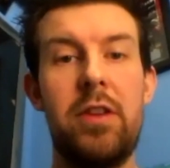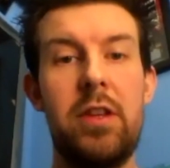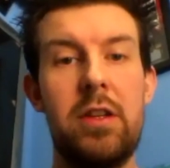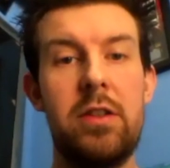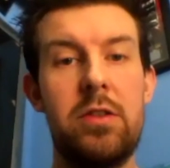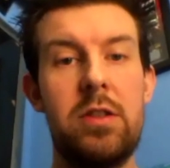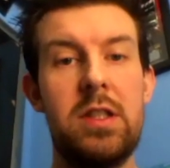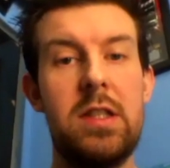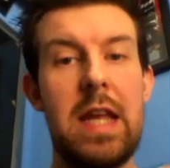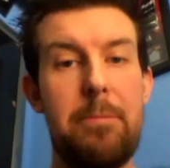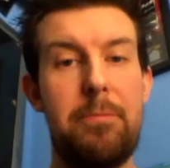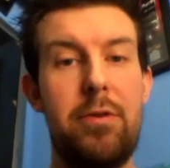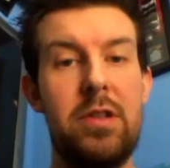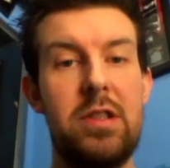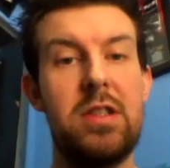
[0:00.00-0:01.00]
than
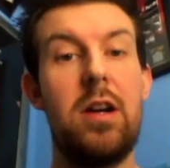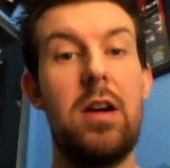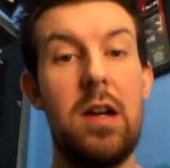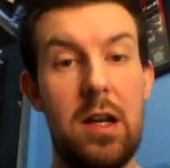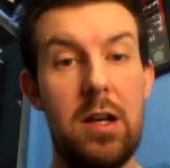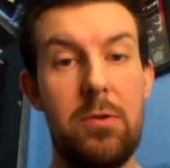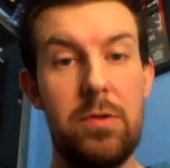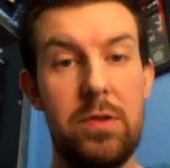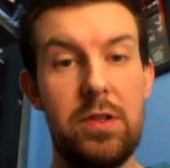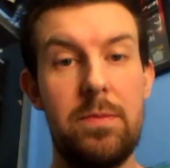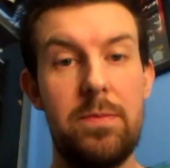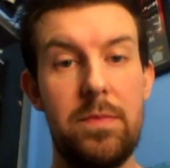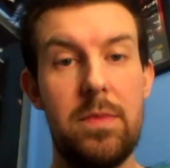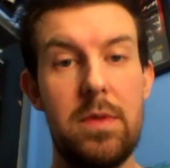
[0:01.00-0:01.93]
separate silos,